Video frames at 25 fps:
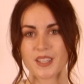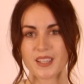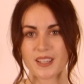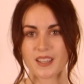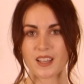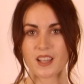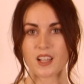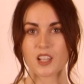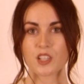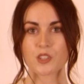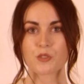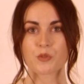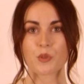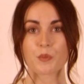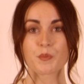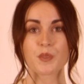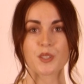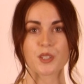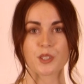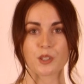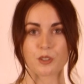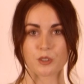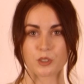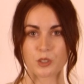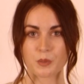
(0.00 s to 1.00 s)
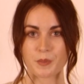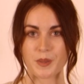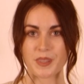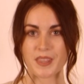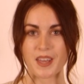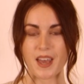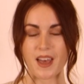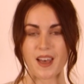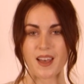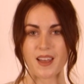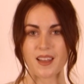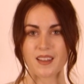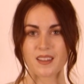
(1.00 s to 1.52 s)
and girls from school be
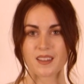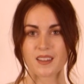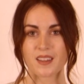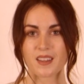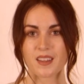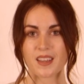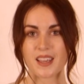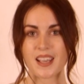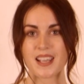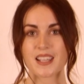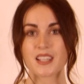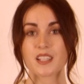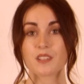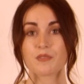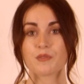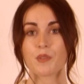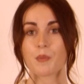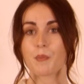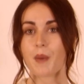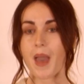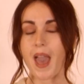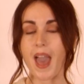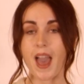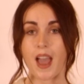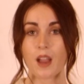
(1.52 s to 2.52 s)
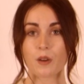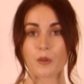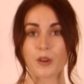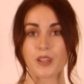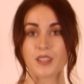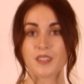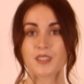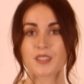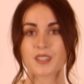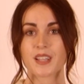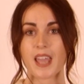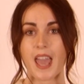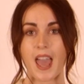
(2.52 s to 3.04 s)
there? Is it for
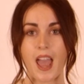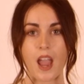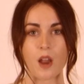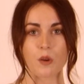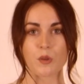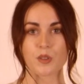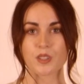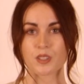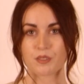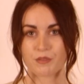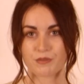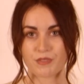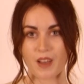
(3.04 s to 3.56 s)
parents, carers and